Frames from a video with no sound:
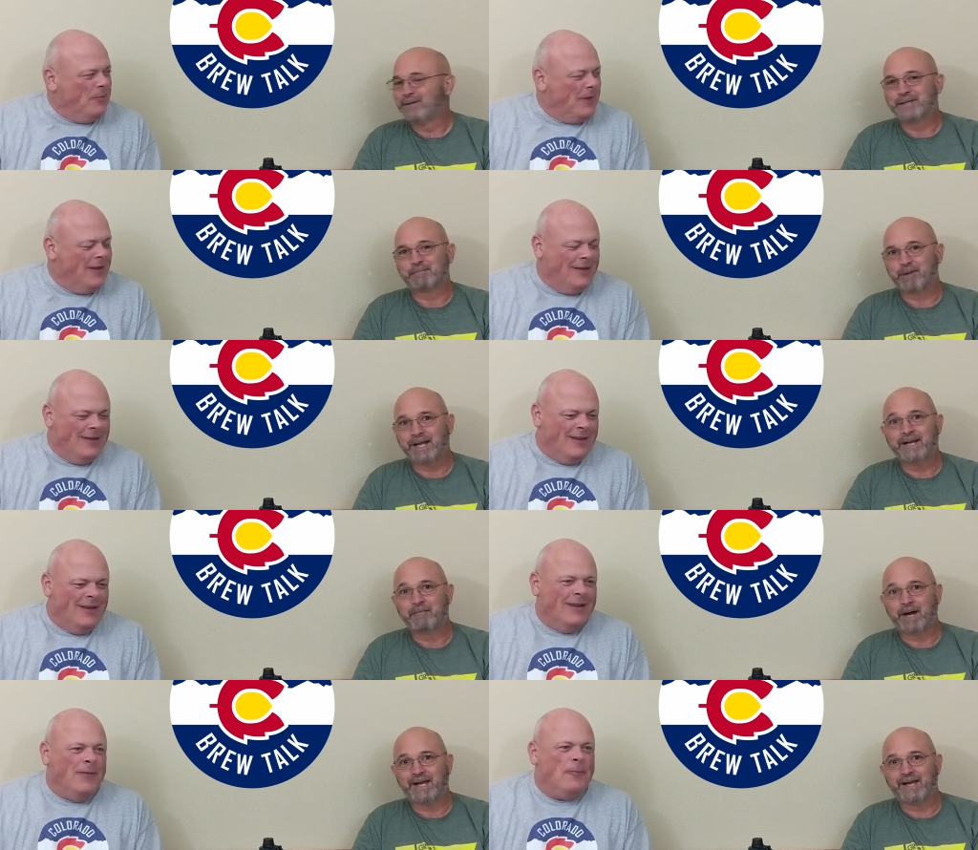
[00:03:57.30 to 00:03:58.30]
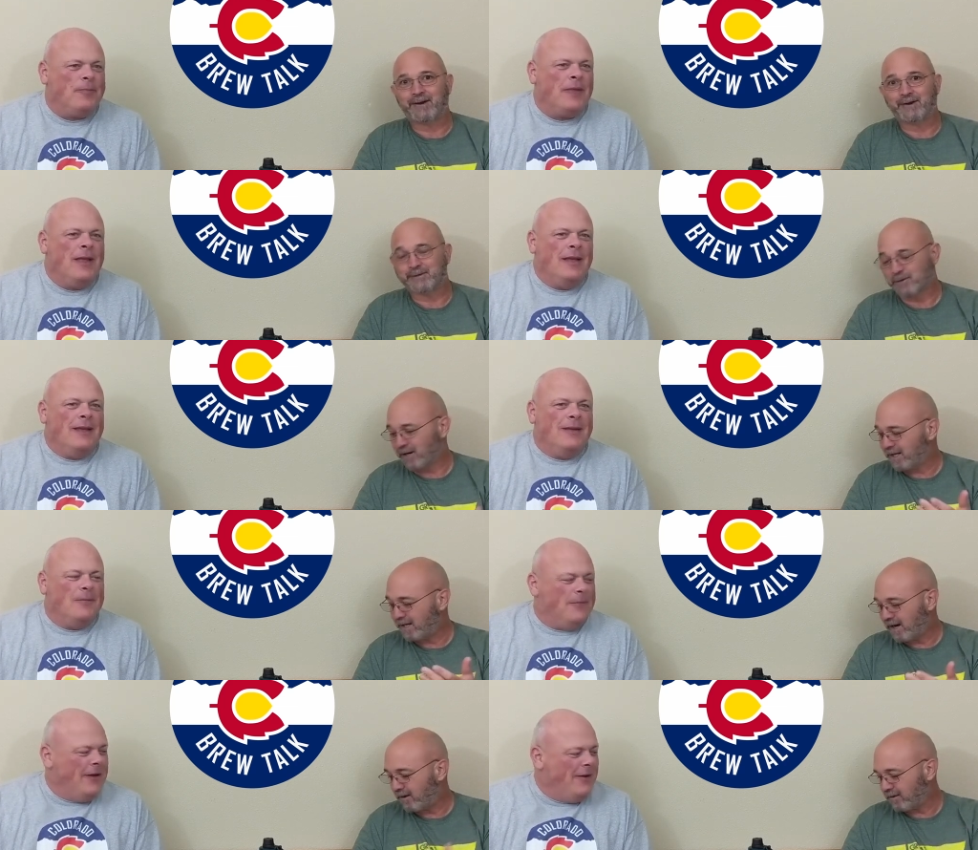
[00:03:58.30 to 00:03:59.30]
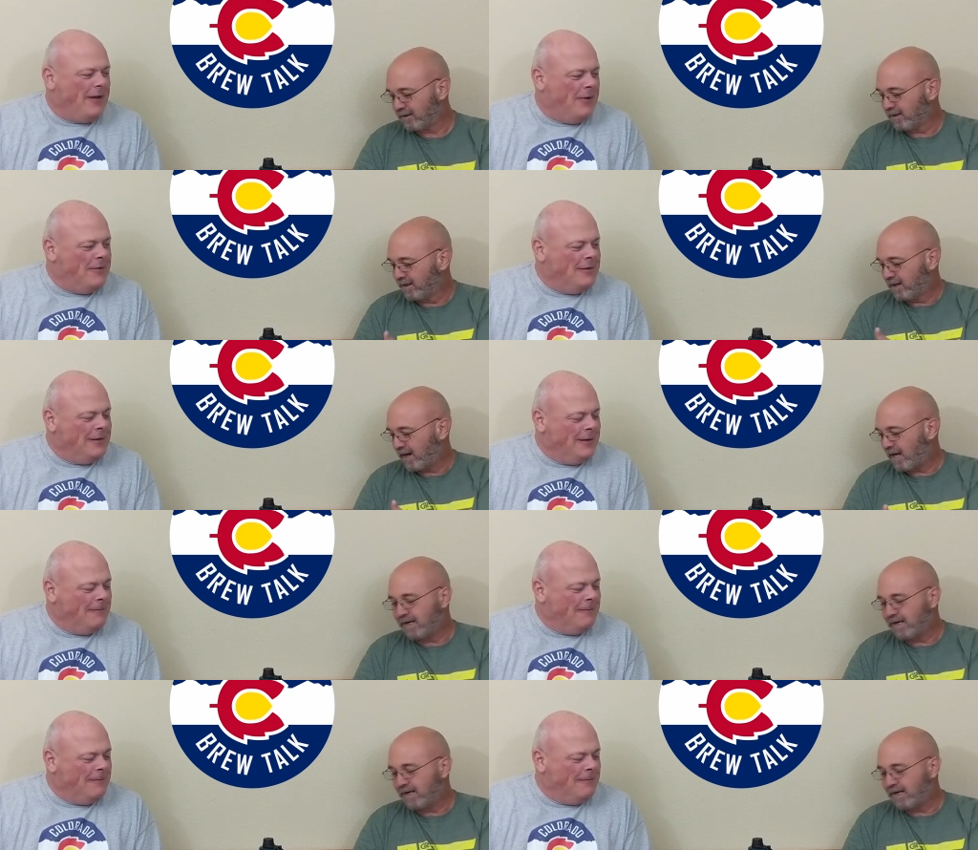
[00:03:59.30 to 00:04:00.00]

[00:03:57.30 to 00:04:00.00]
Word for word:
Speaker 1: we just played it by ear and tried it out. I